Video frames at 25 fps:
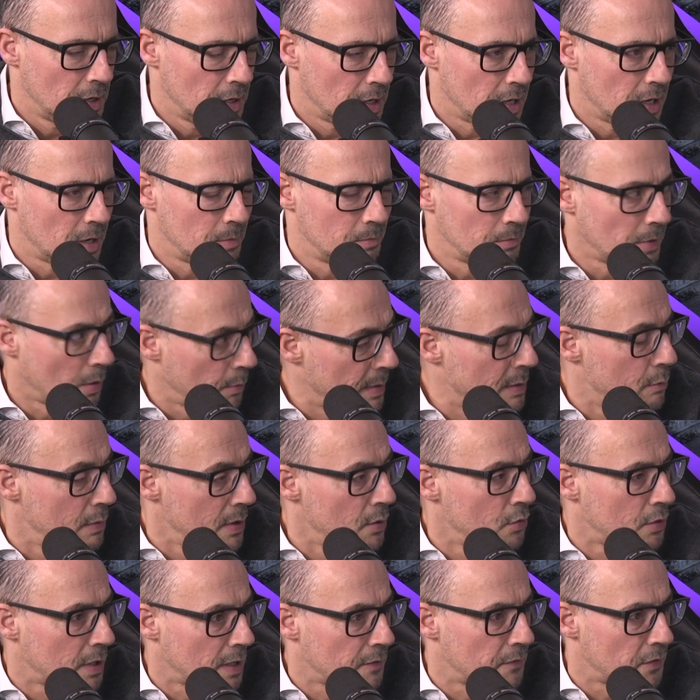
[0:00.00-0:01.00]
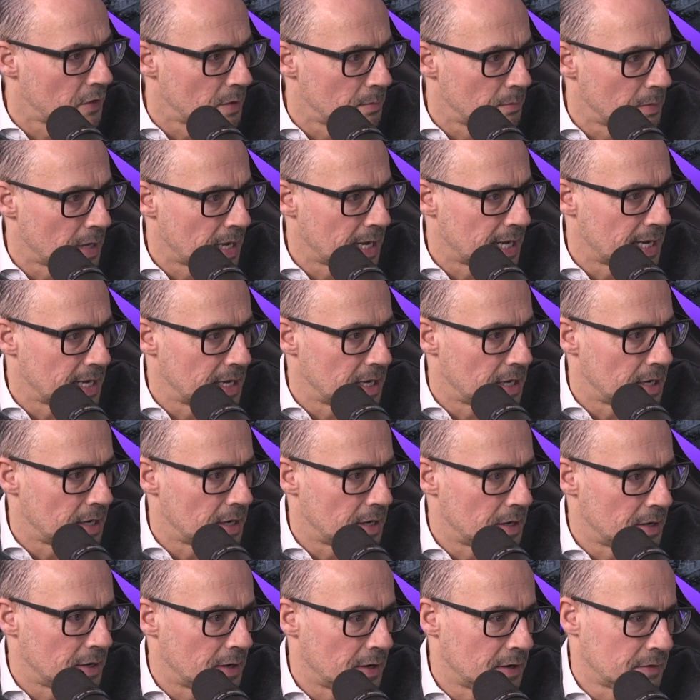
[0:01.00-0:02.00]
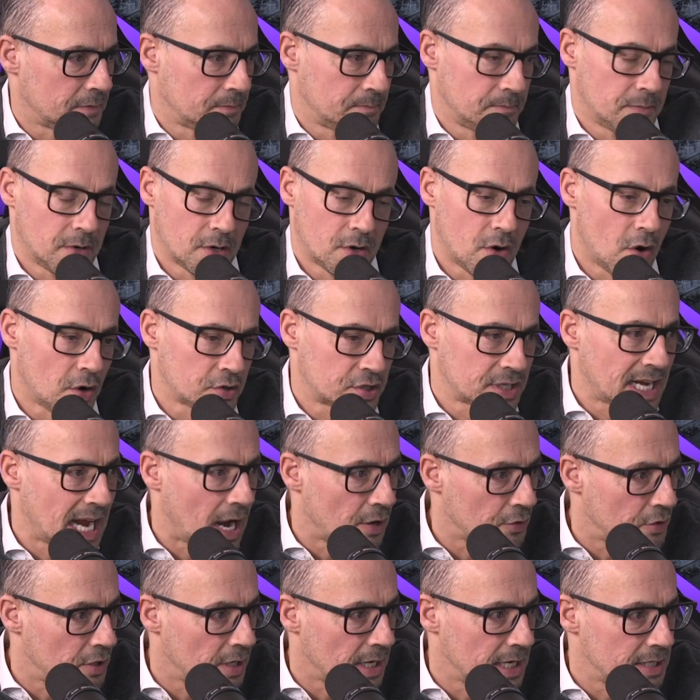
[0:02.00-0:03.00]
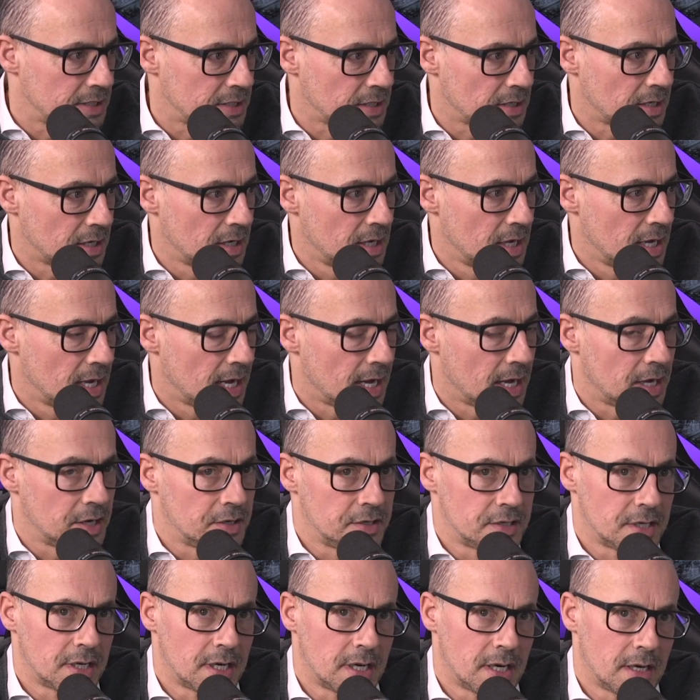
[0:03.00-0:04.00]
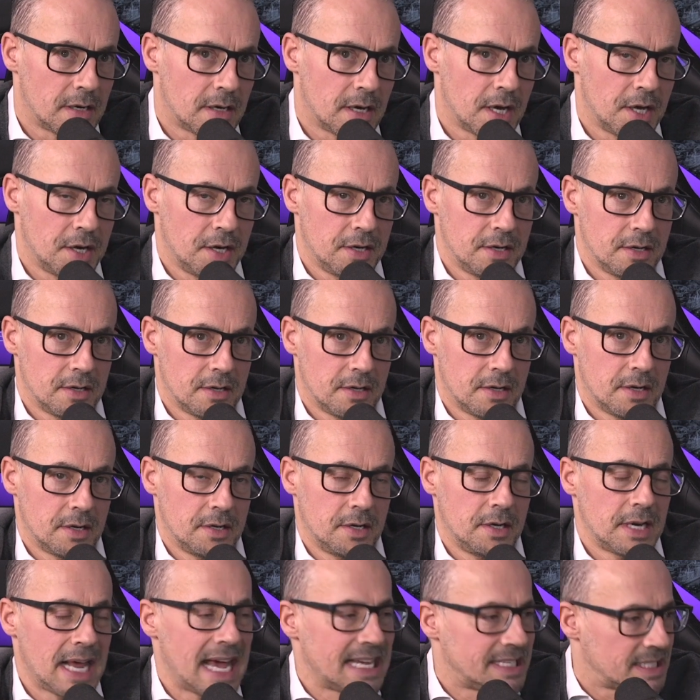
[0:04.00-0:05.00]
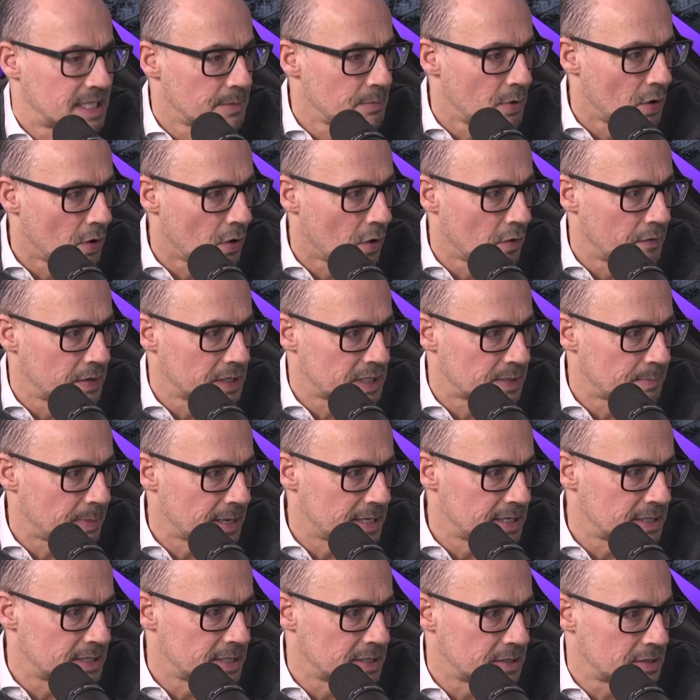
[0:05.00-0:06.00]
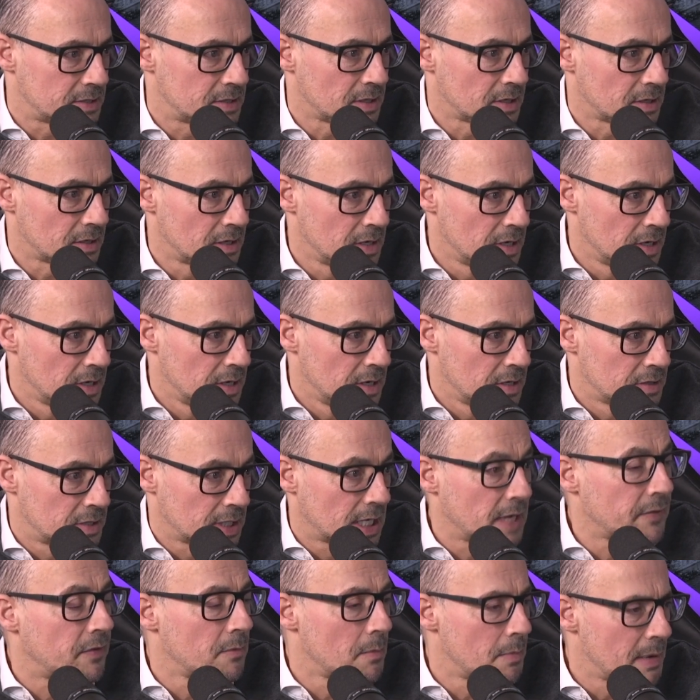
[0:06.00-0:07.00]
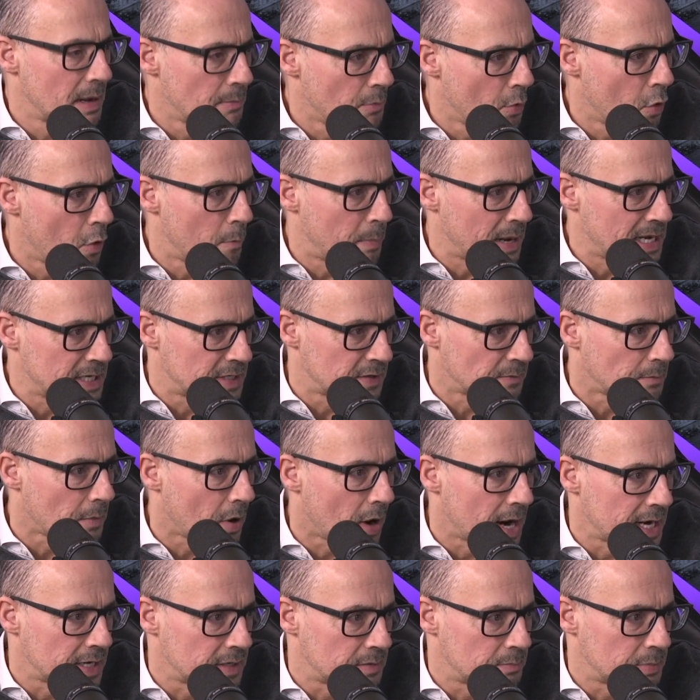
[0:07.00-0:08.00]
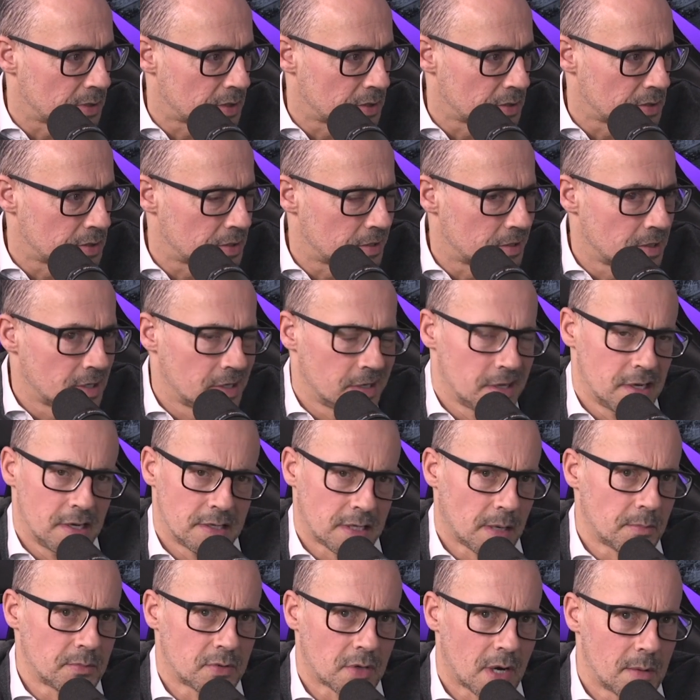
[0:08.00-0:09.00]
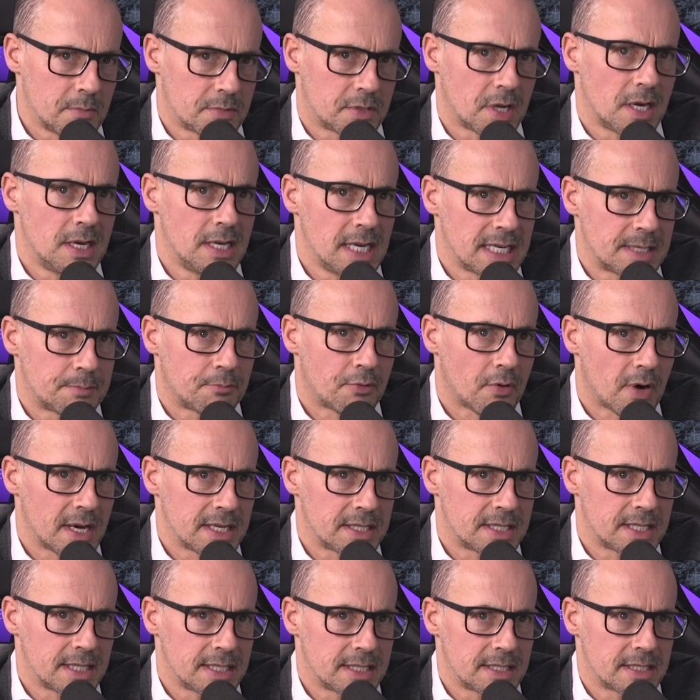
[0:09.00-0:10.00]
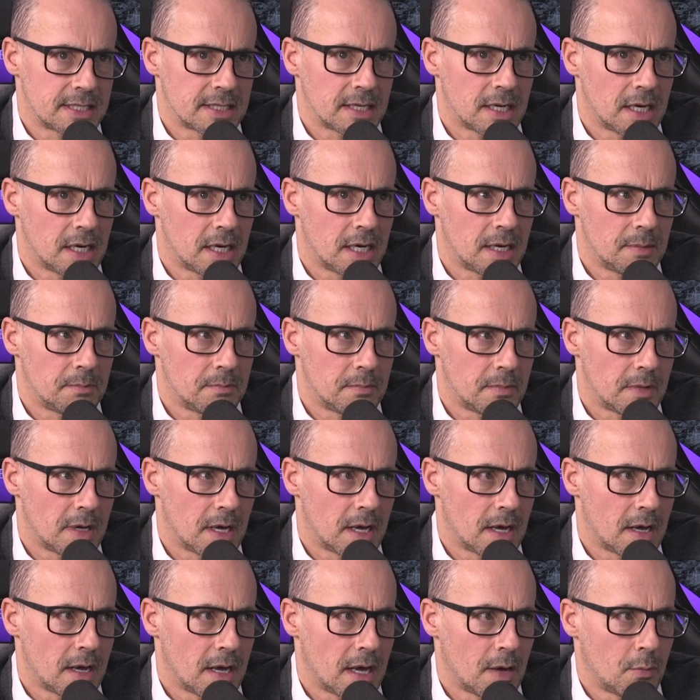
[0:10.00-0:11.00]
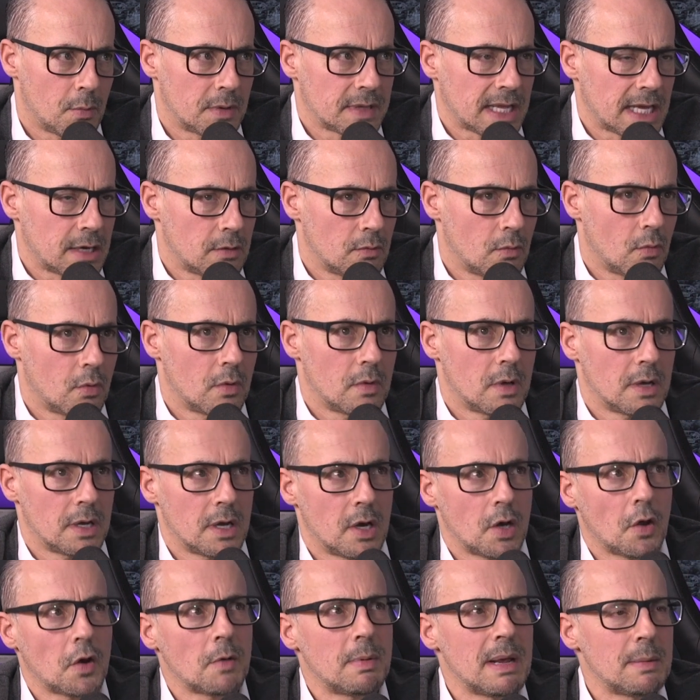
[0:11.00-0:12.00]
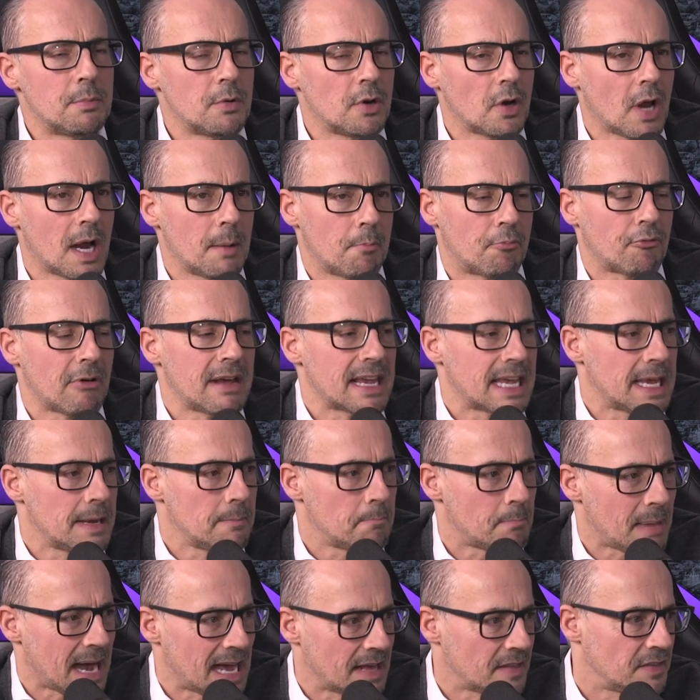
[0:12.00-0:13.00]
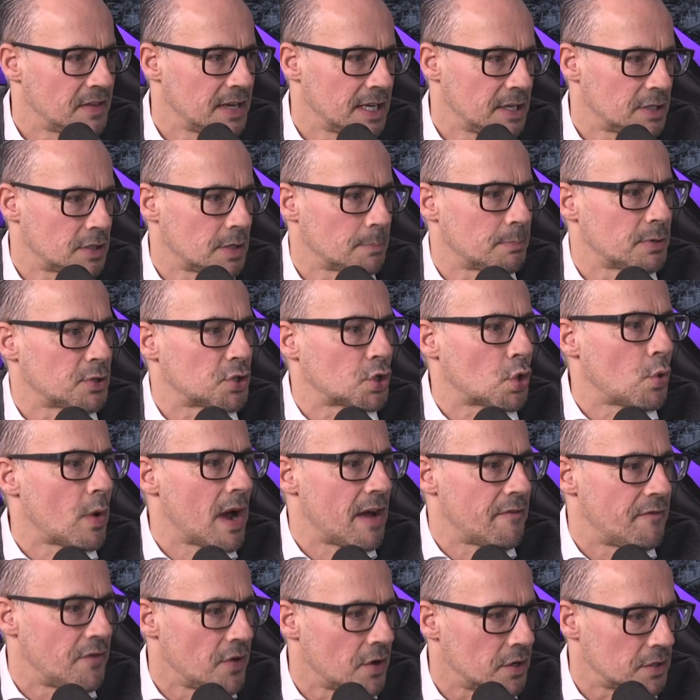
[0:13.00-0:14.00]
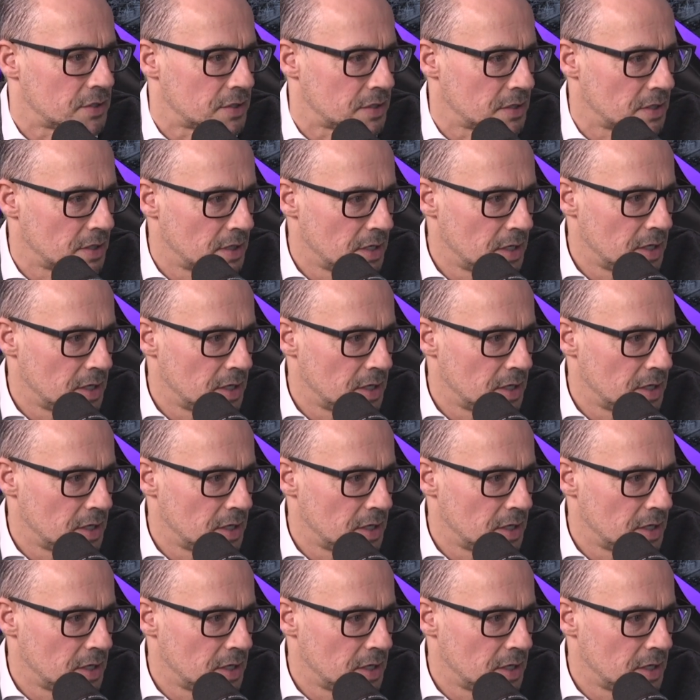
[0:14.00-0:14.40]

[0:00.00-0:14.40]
um, and we will give them a, uh, a, a cost calculator and, uh, and and an estimate of expenses to, to give them a bit more peace of mind, because sometimes the list prices, um, and when they, a lot of people like breaking back things to per square foot.